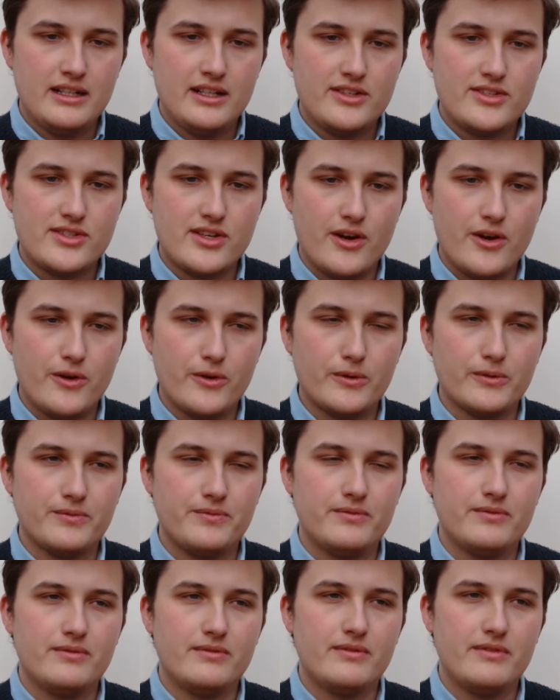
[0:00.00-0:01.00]

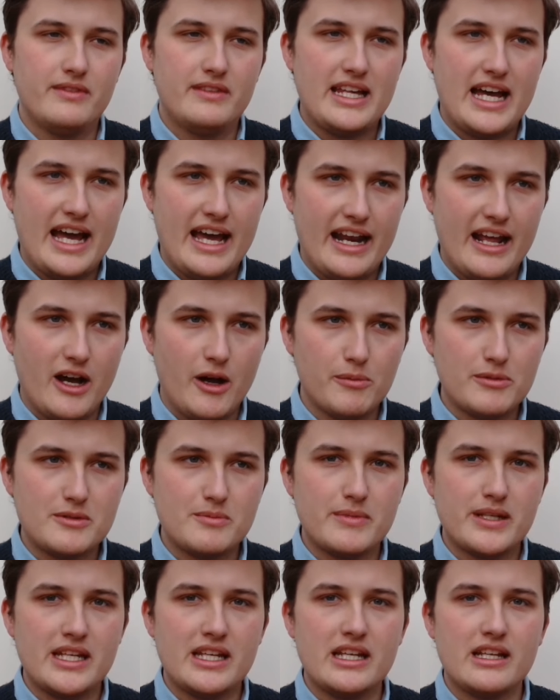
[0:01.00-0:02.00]
So that helped
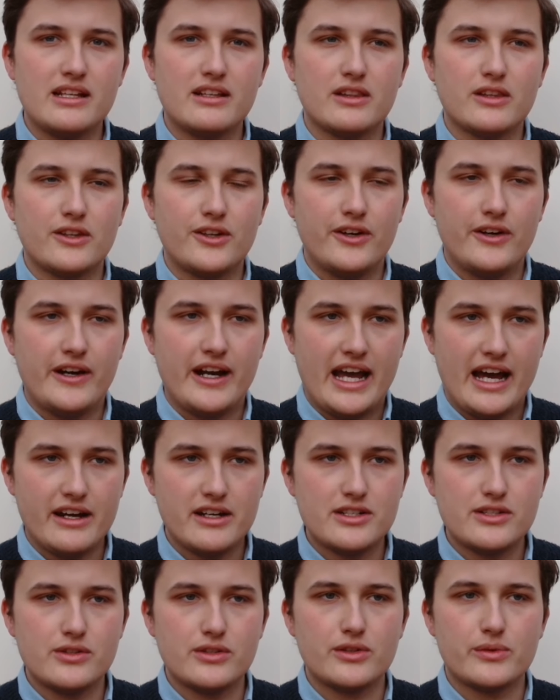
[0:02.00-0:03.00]
me learn how
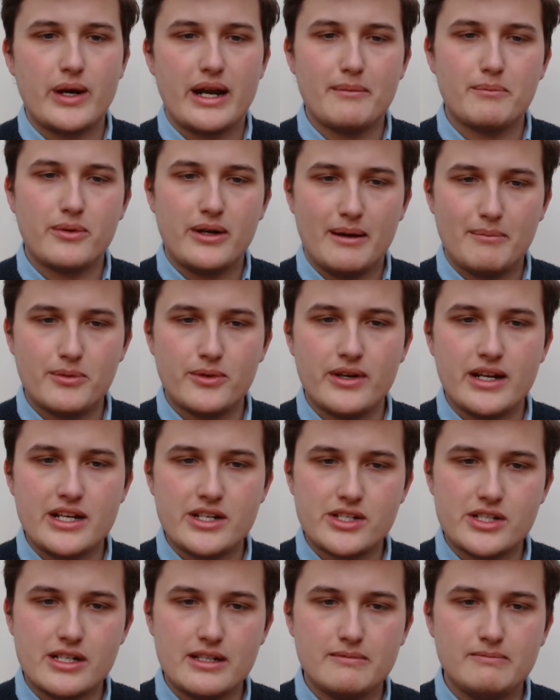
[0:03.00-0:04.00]
to do the right
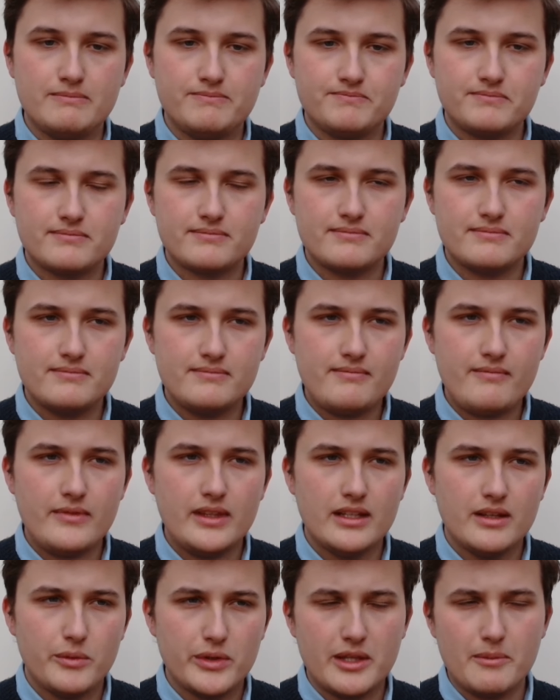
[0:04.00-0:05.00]
preparation
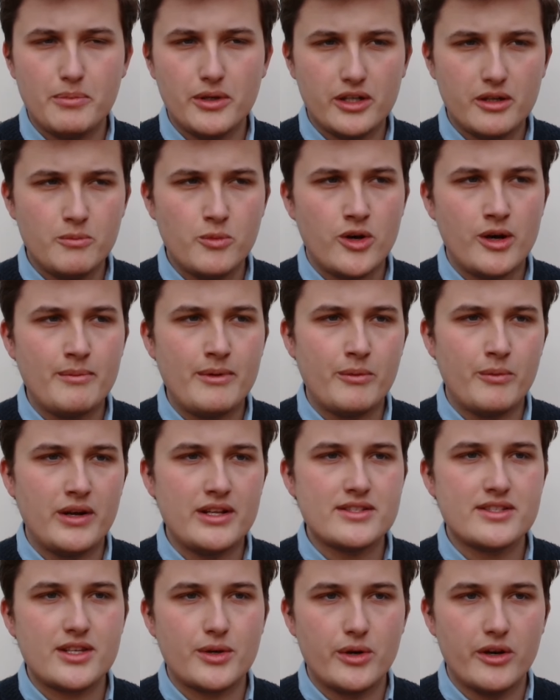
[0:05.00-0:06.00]
with the Book of Mormon
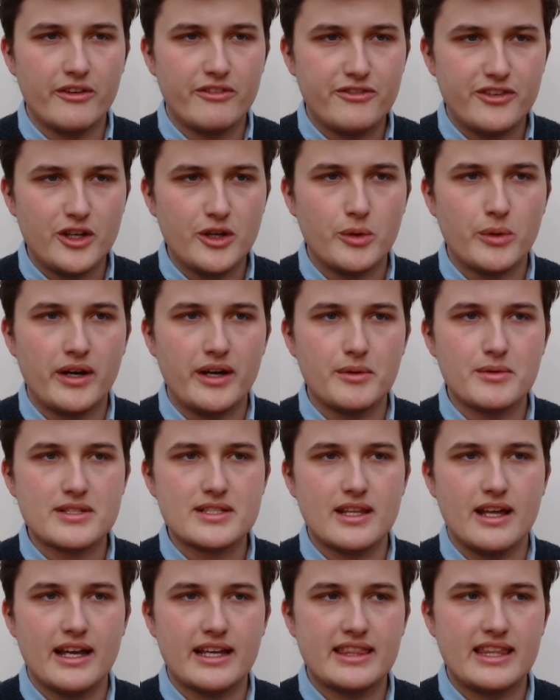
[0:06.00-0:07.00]
ones, there were a few where it
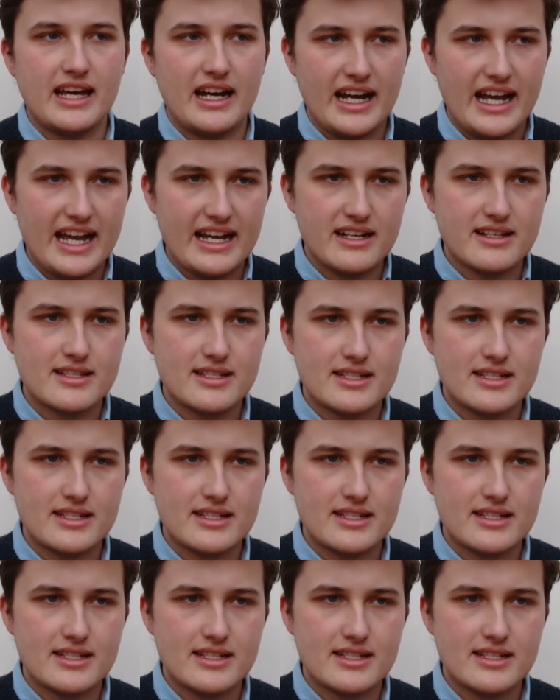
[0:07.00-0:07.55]
was like that. I had to